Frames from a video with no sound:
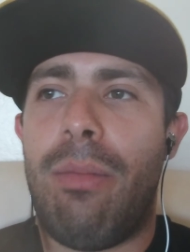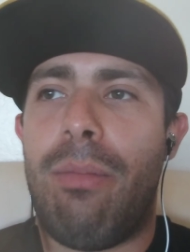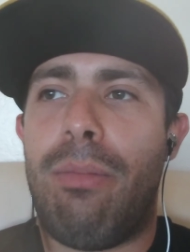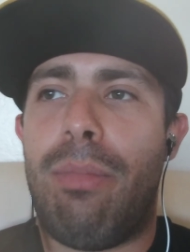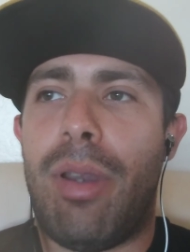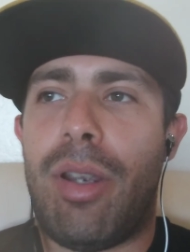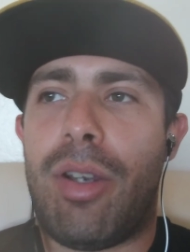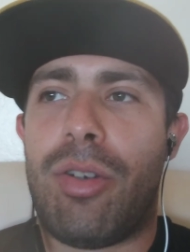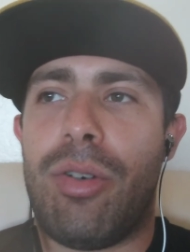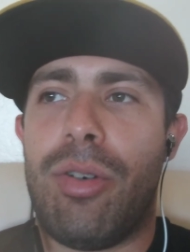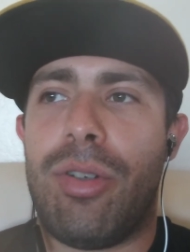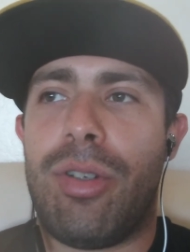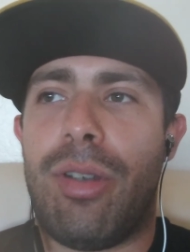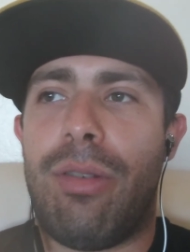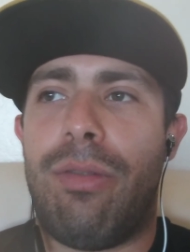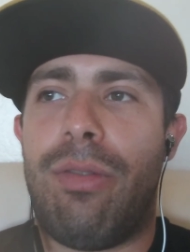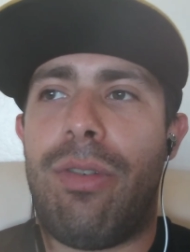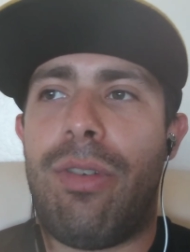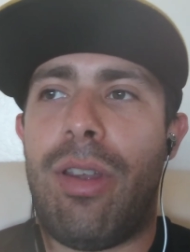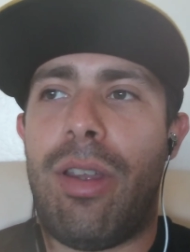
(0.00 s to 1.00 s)
pictures
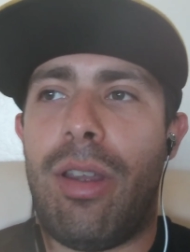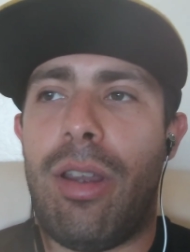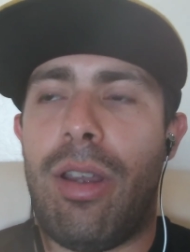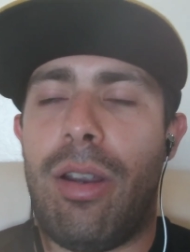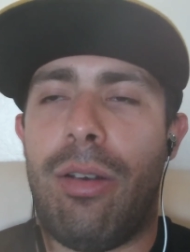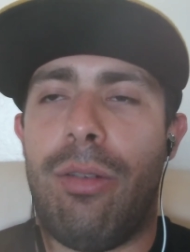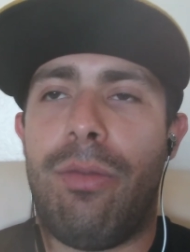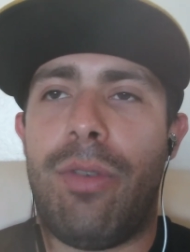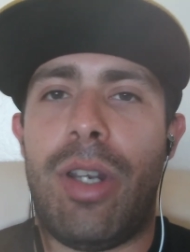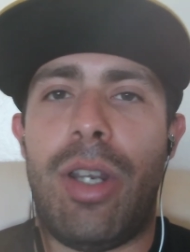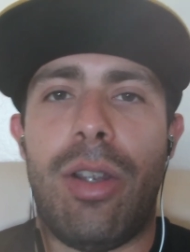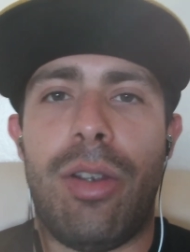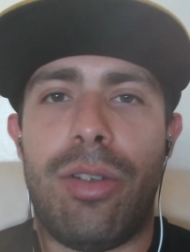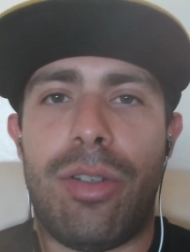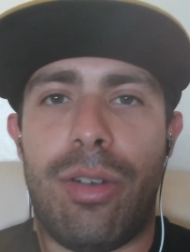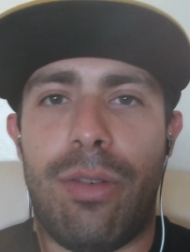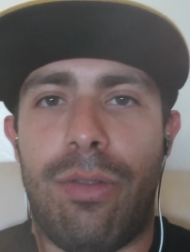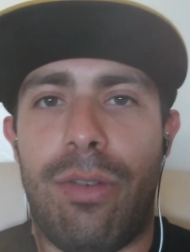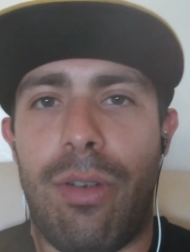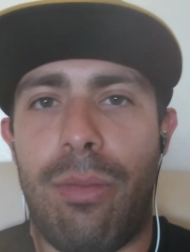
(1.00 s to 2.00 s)
of or videos
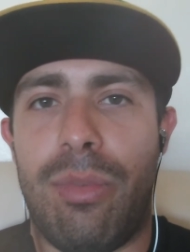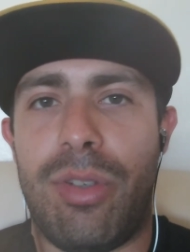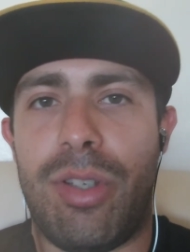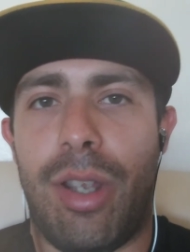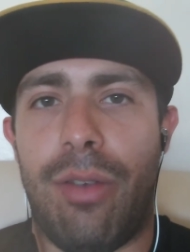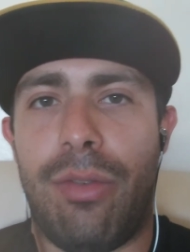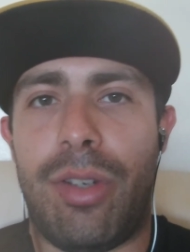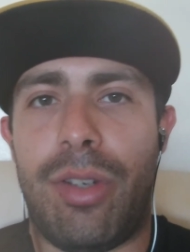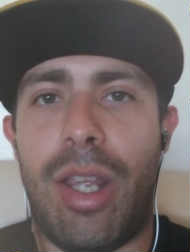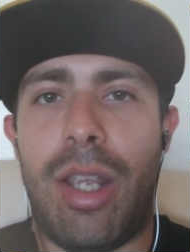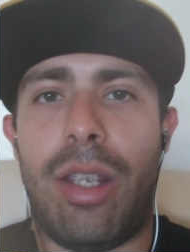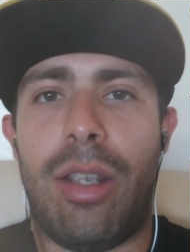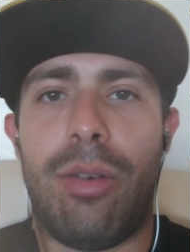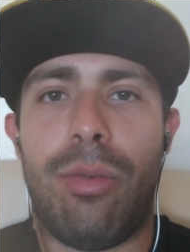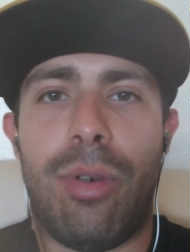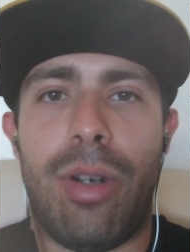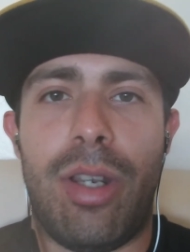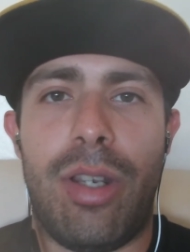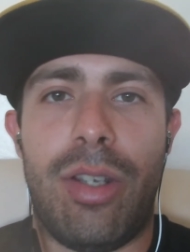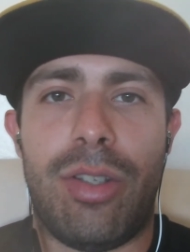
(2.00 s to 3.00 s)
of himself taken
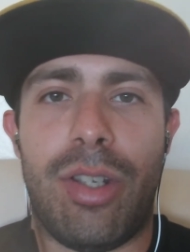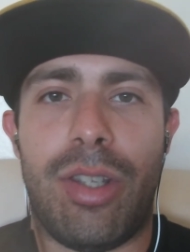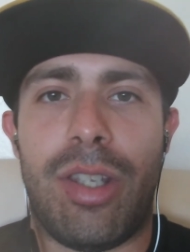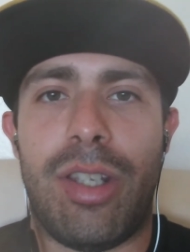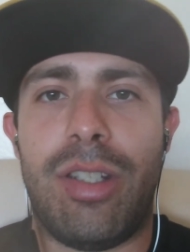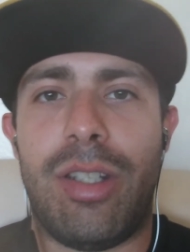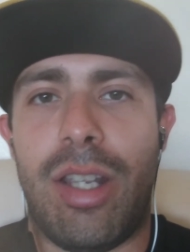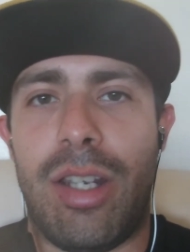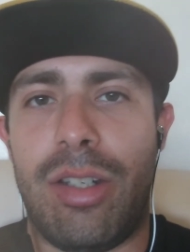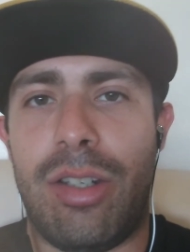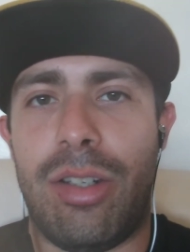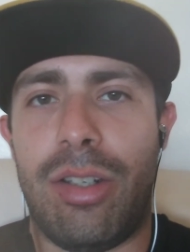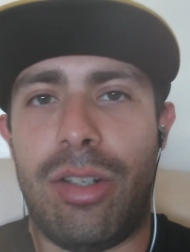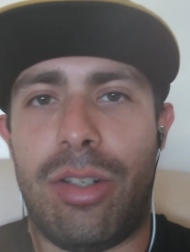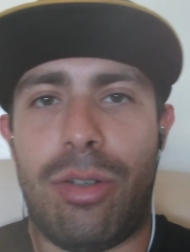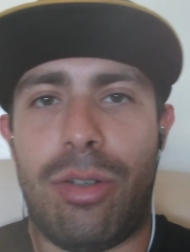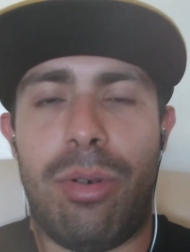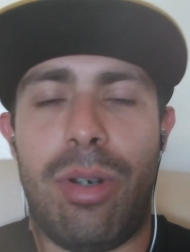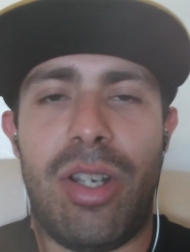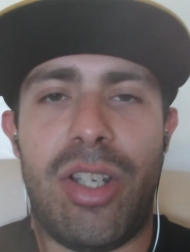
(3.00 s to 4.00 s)
when he's at the
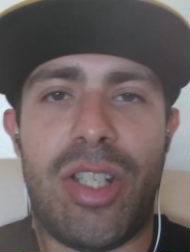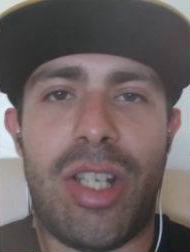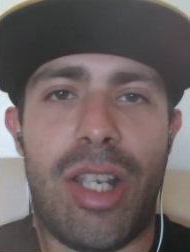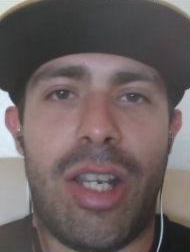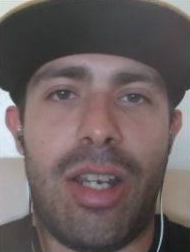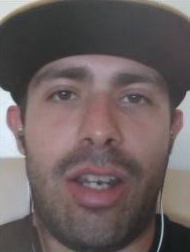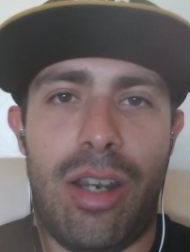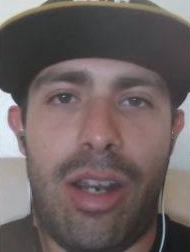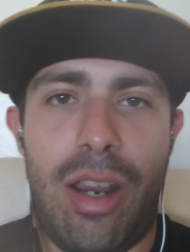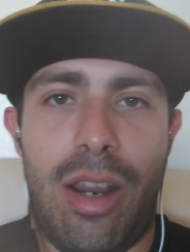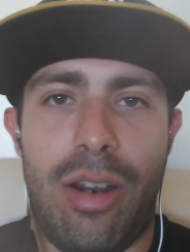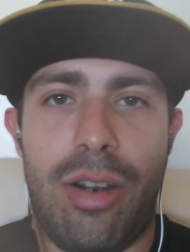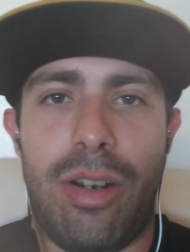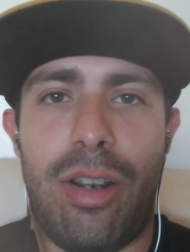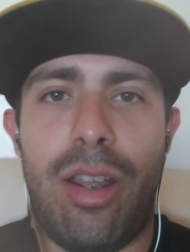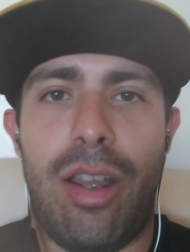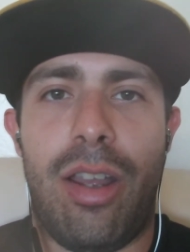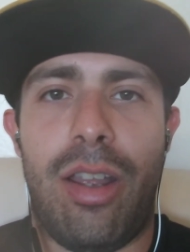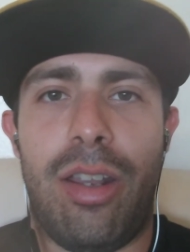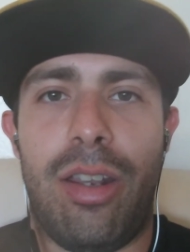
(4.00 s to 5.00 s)
dentist, when he's getting a
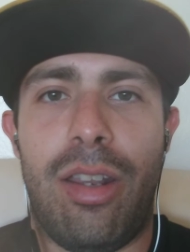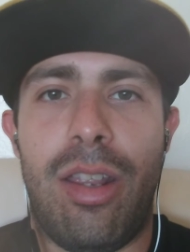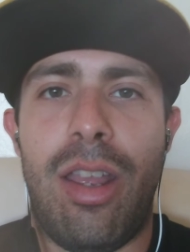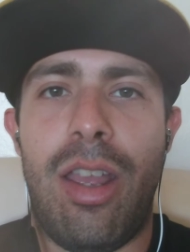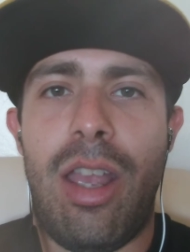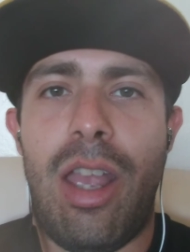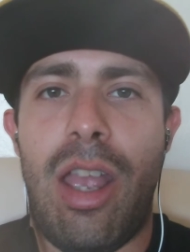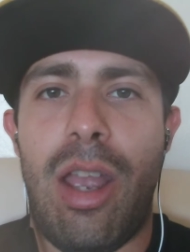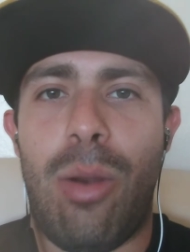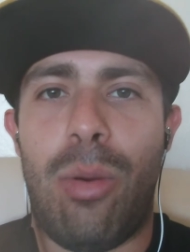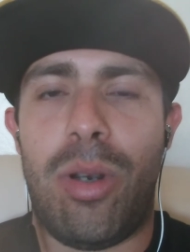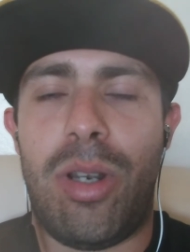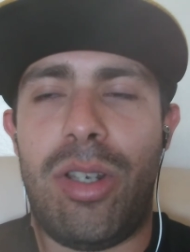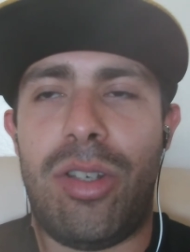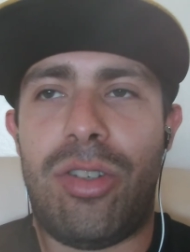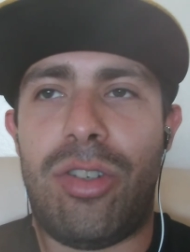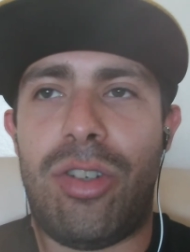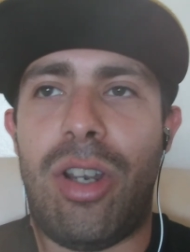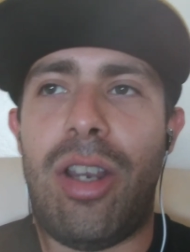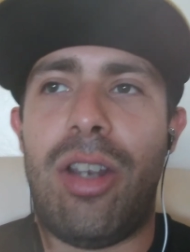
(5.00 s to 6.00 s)
haircut, when he's
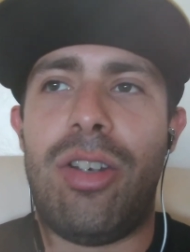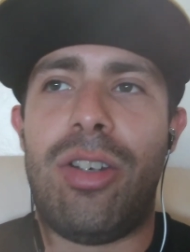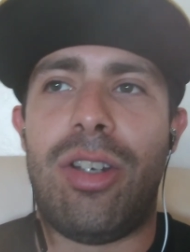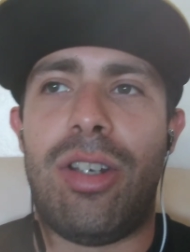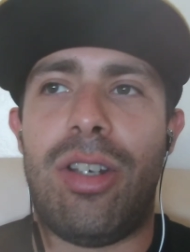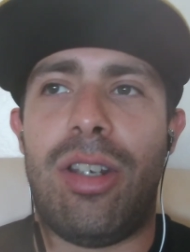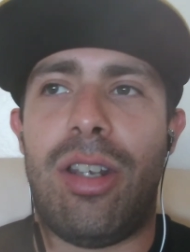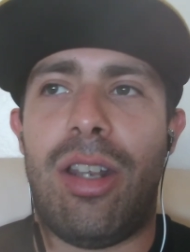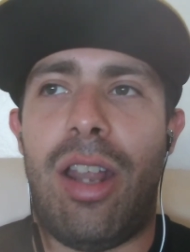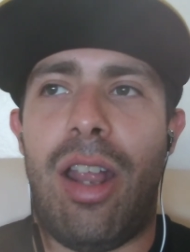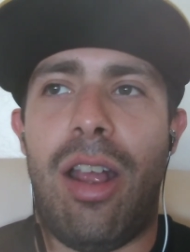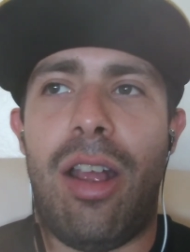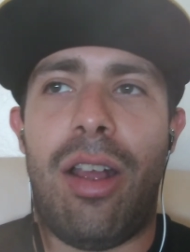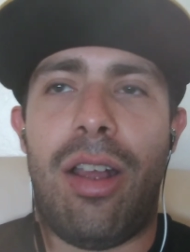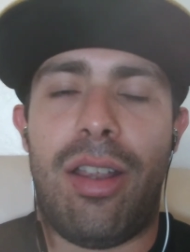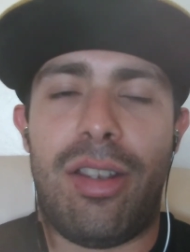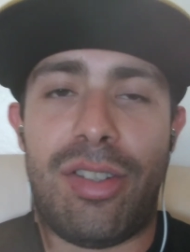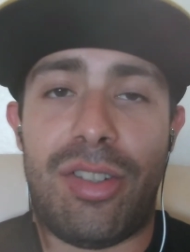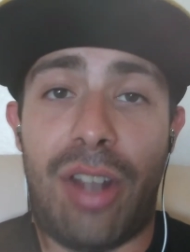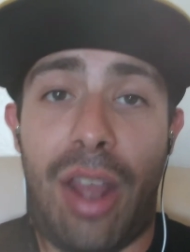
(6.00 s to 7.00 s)
changing uh,
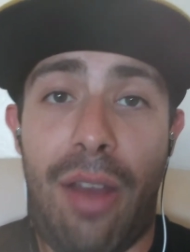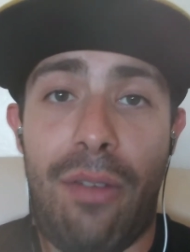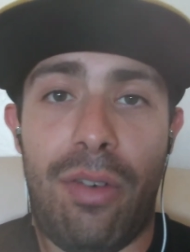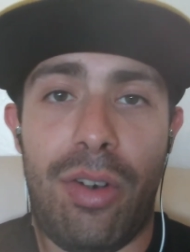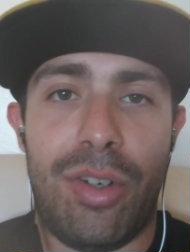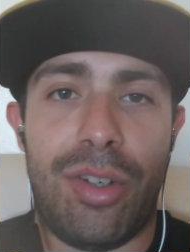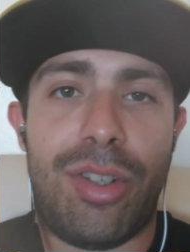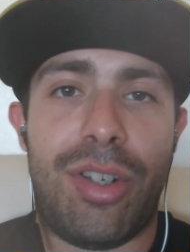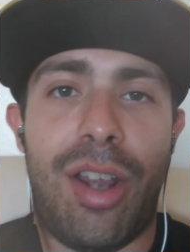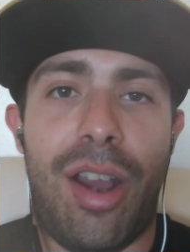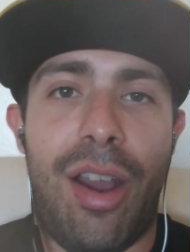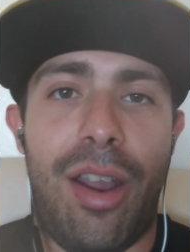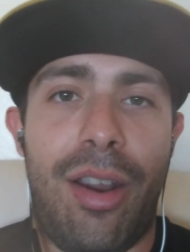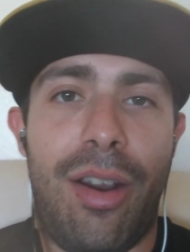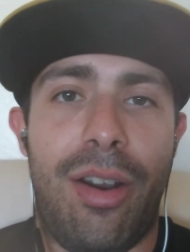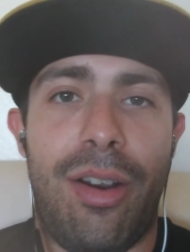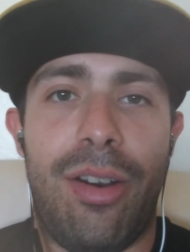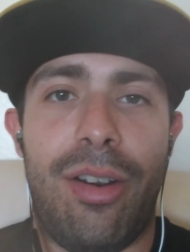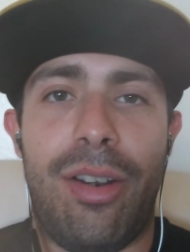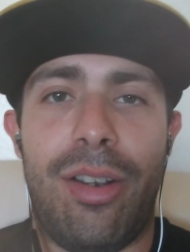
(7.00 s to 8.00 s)
a staffer's
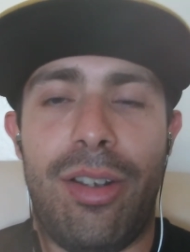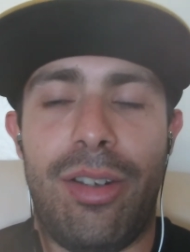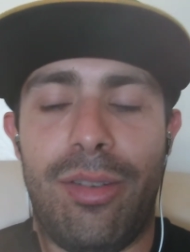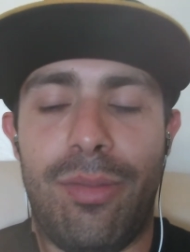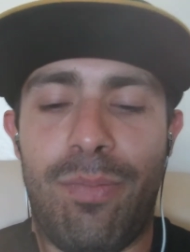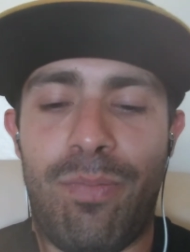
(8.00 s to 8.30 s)
tire, and